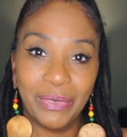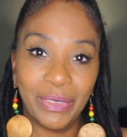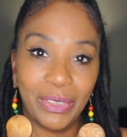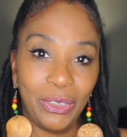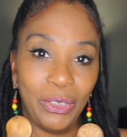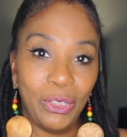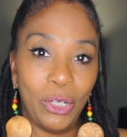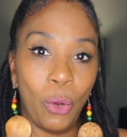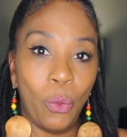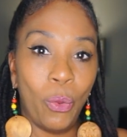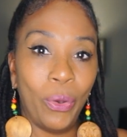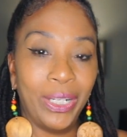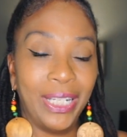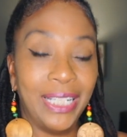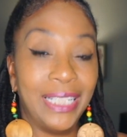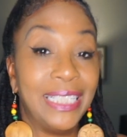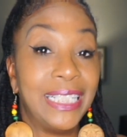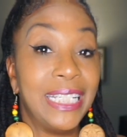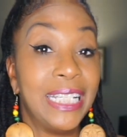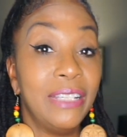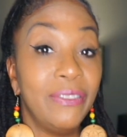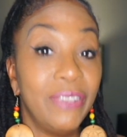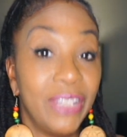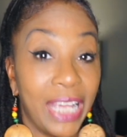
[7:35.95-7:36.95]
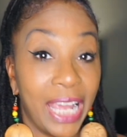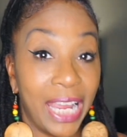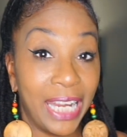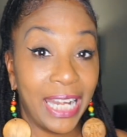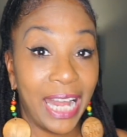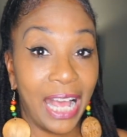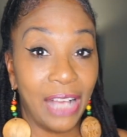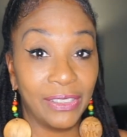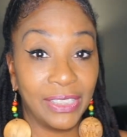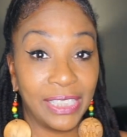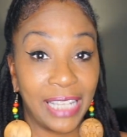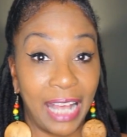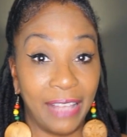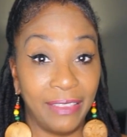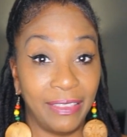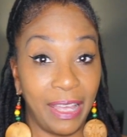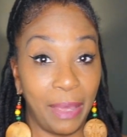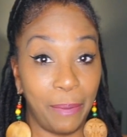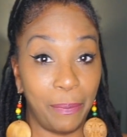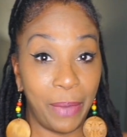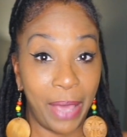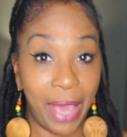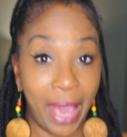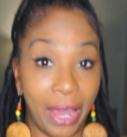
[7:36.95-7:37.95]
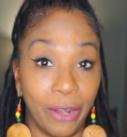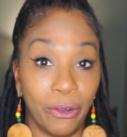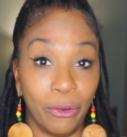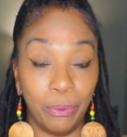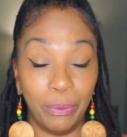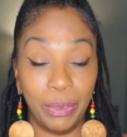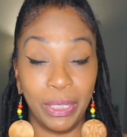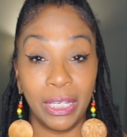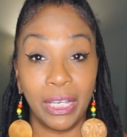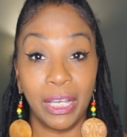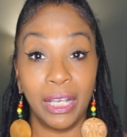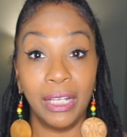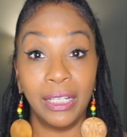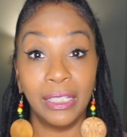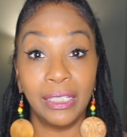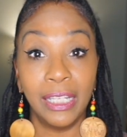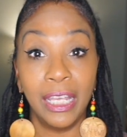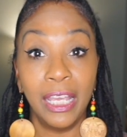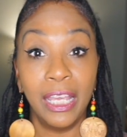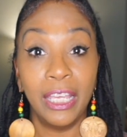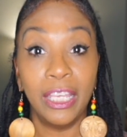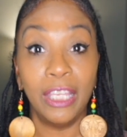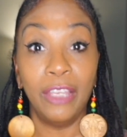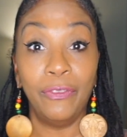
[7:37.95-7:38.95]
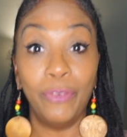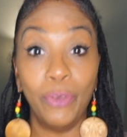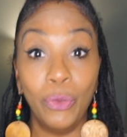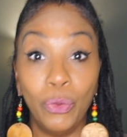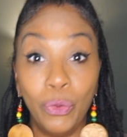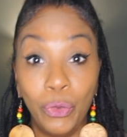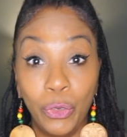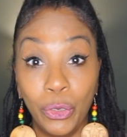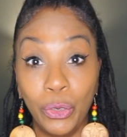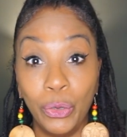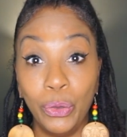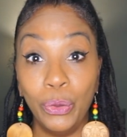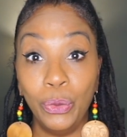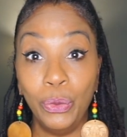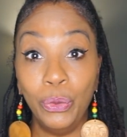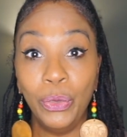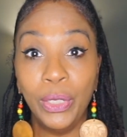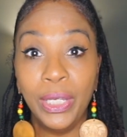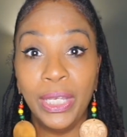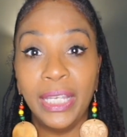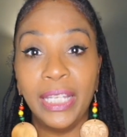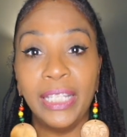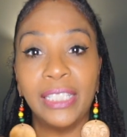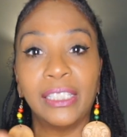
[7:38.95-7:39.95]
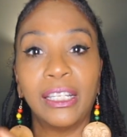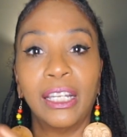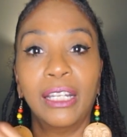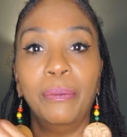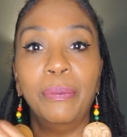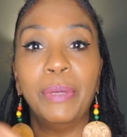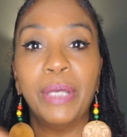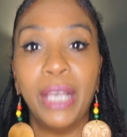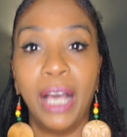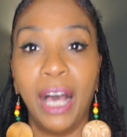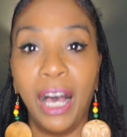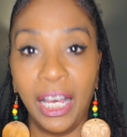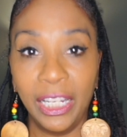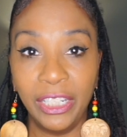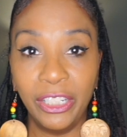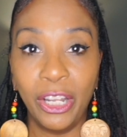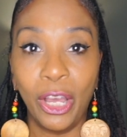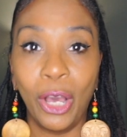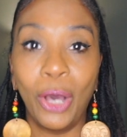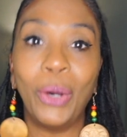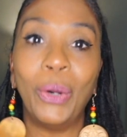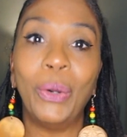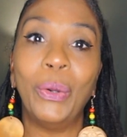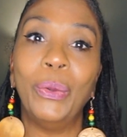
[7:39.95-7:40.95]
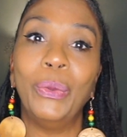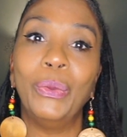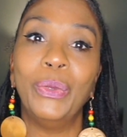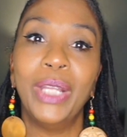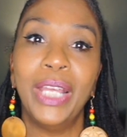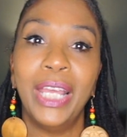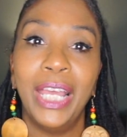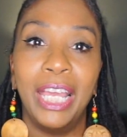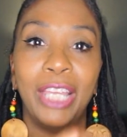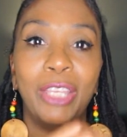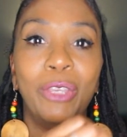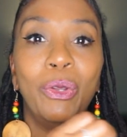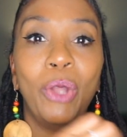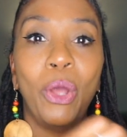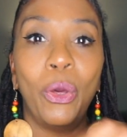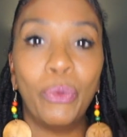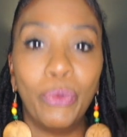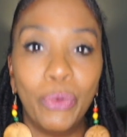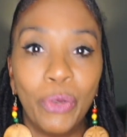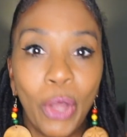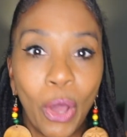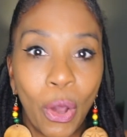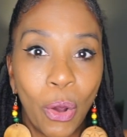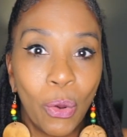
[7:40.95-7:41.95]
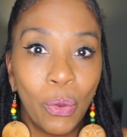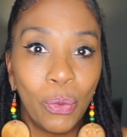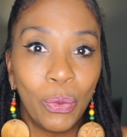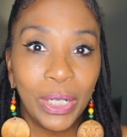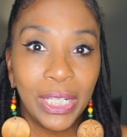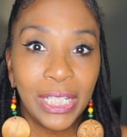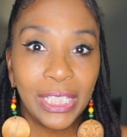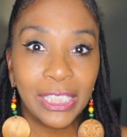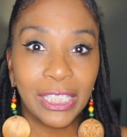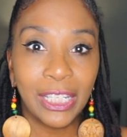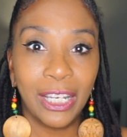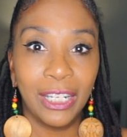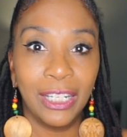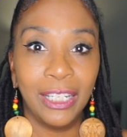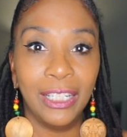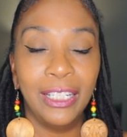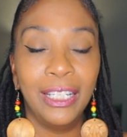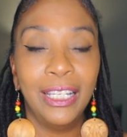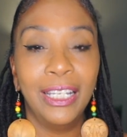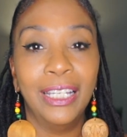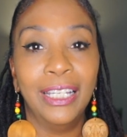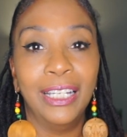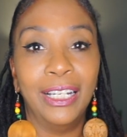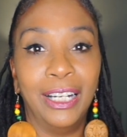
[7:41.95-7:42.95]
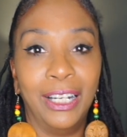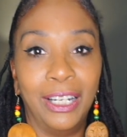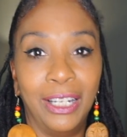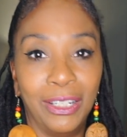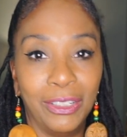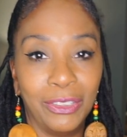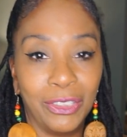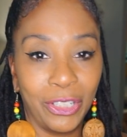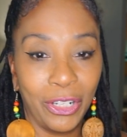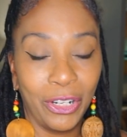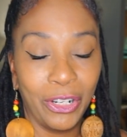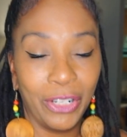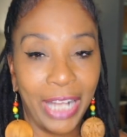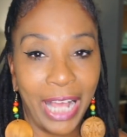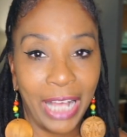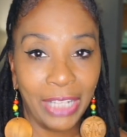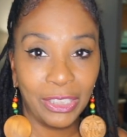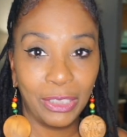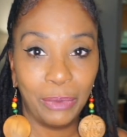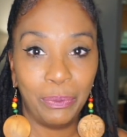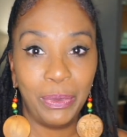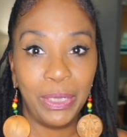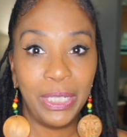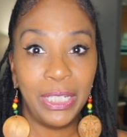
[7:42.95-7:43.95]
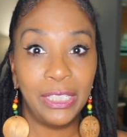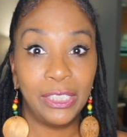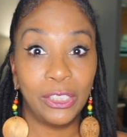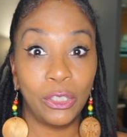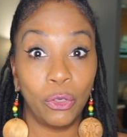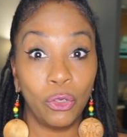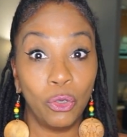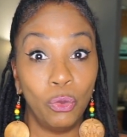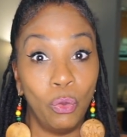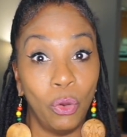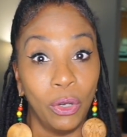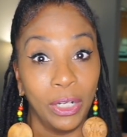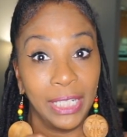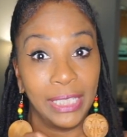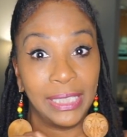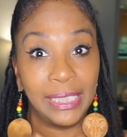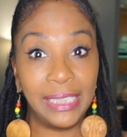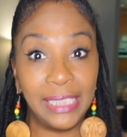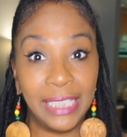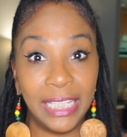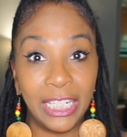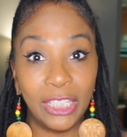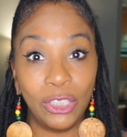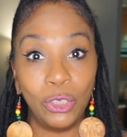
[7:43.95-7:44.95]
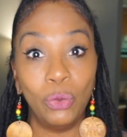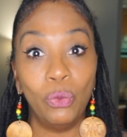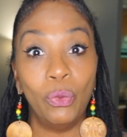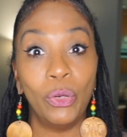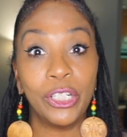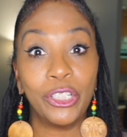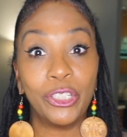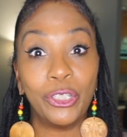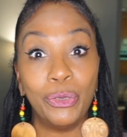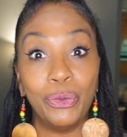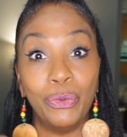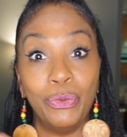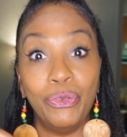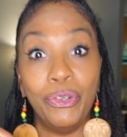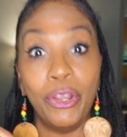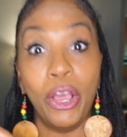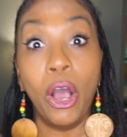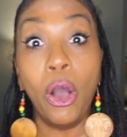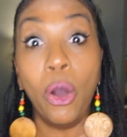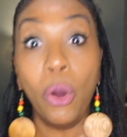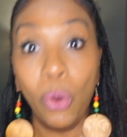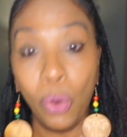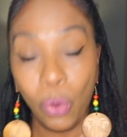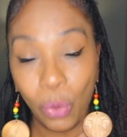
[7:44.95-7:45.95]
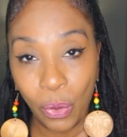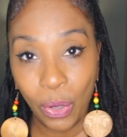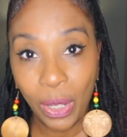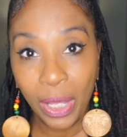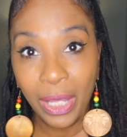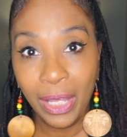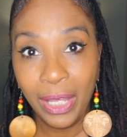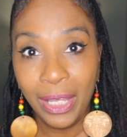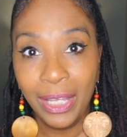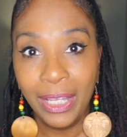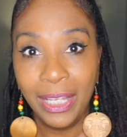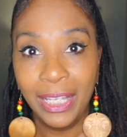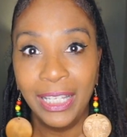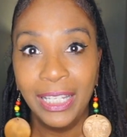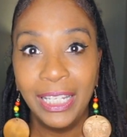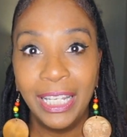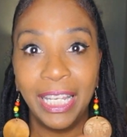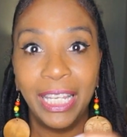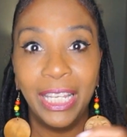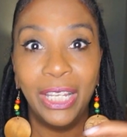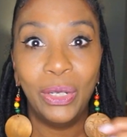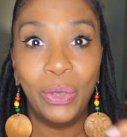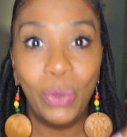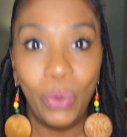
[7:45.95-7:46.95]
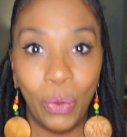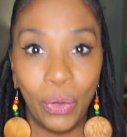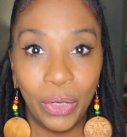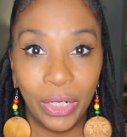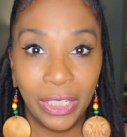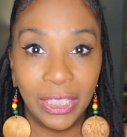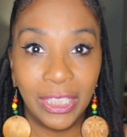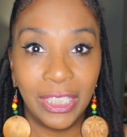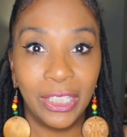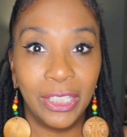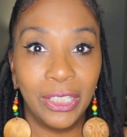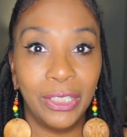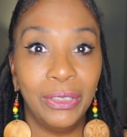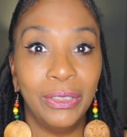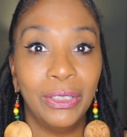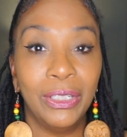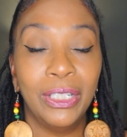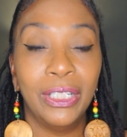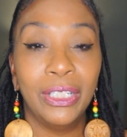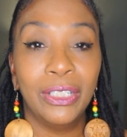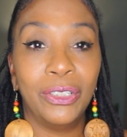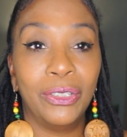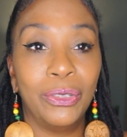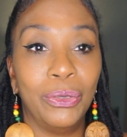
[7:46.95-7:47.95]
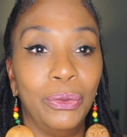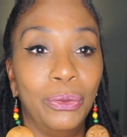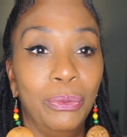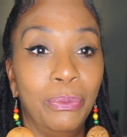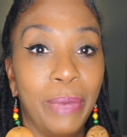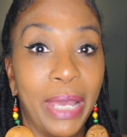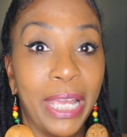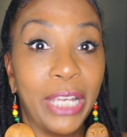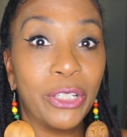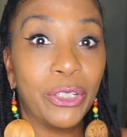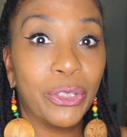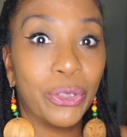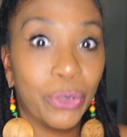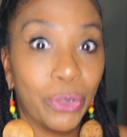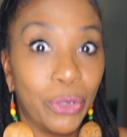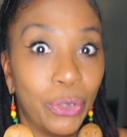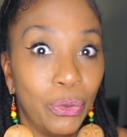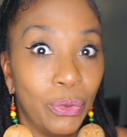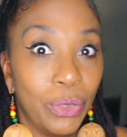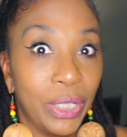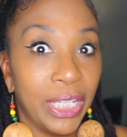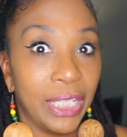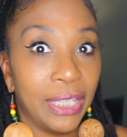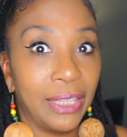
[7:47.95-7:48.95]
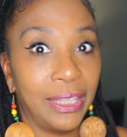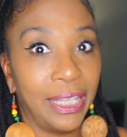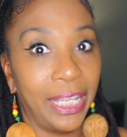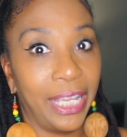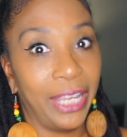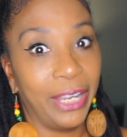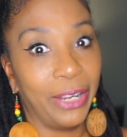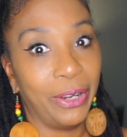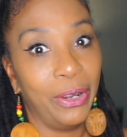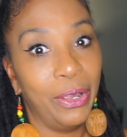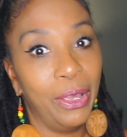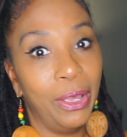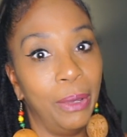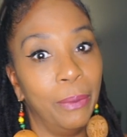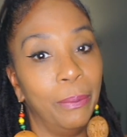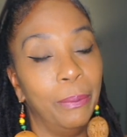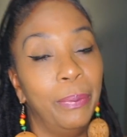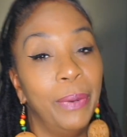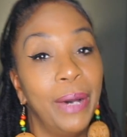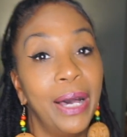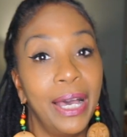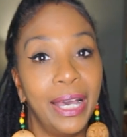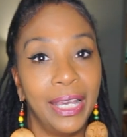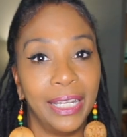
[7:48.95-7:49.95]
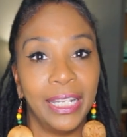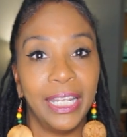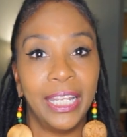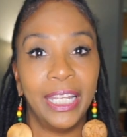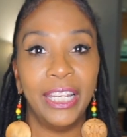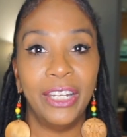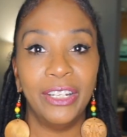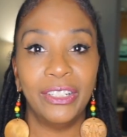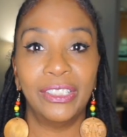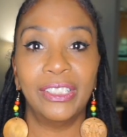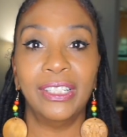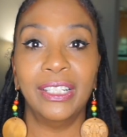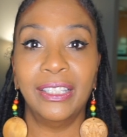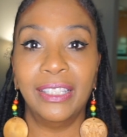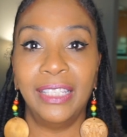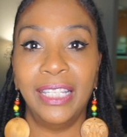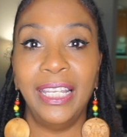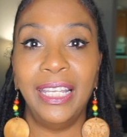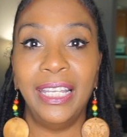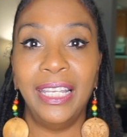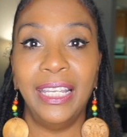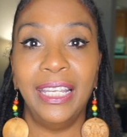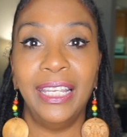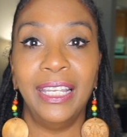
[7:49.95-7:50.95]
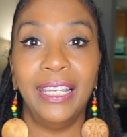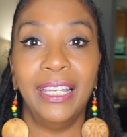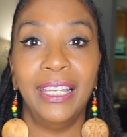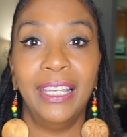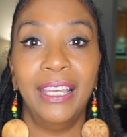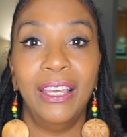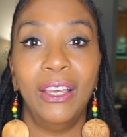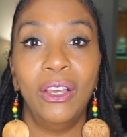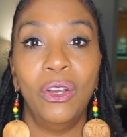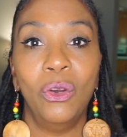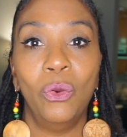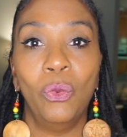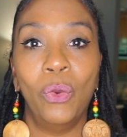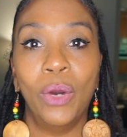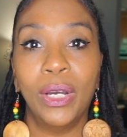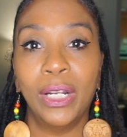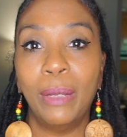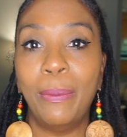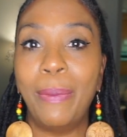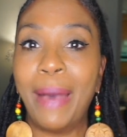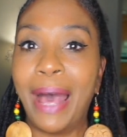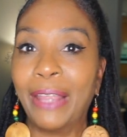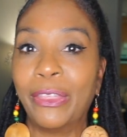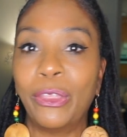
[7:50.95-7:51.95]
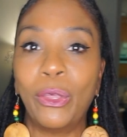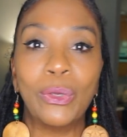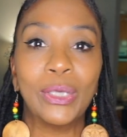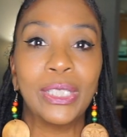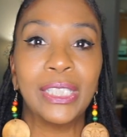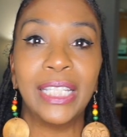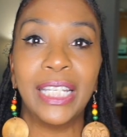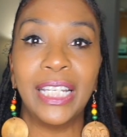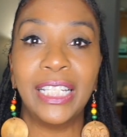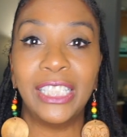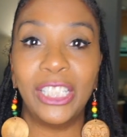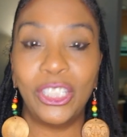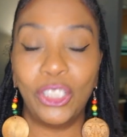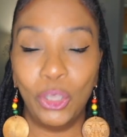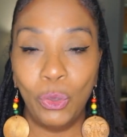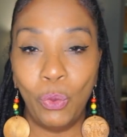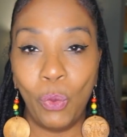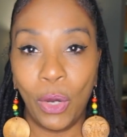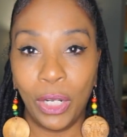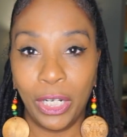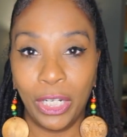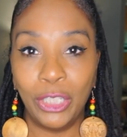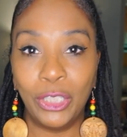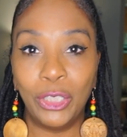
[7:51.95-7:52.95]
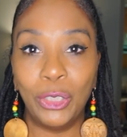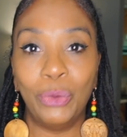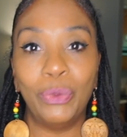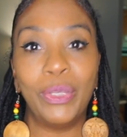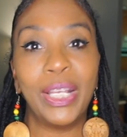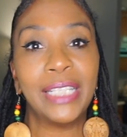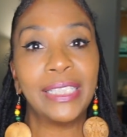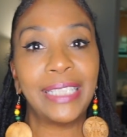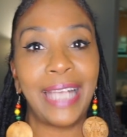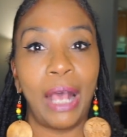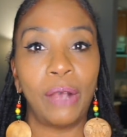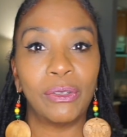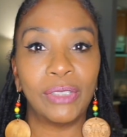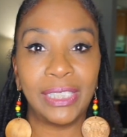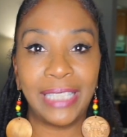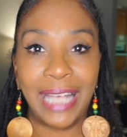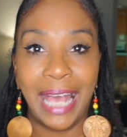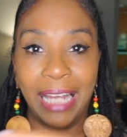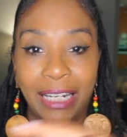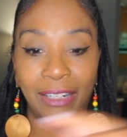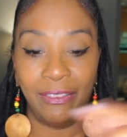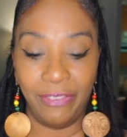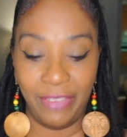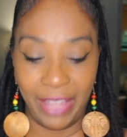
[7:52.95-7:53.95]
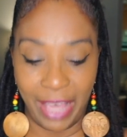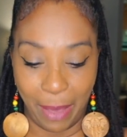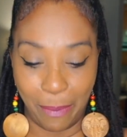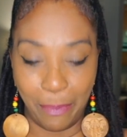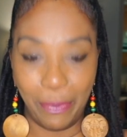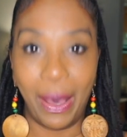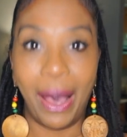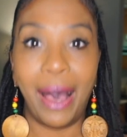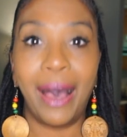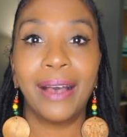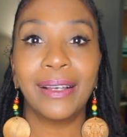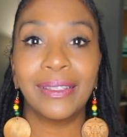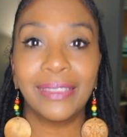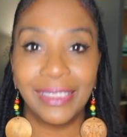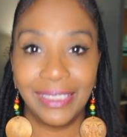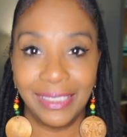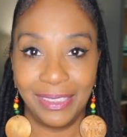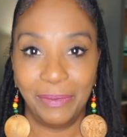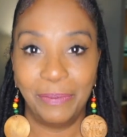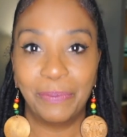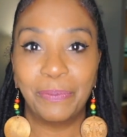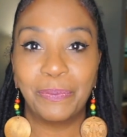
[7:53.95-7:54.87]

You don't want to deviate outside that pattern, because if you do, it's going to be unknown and you don't know what it's going to uh, turn out to be. So you want to stick to what you know in order to, to make sure you get there. But here's the thing. What about those things that you want to do that's outside of that box?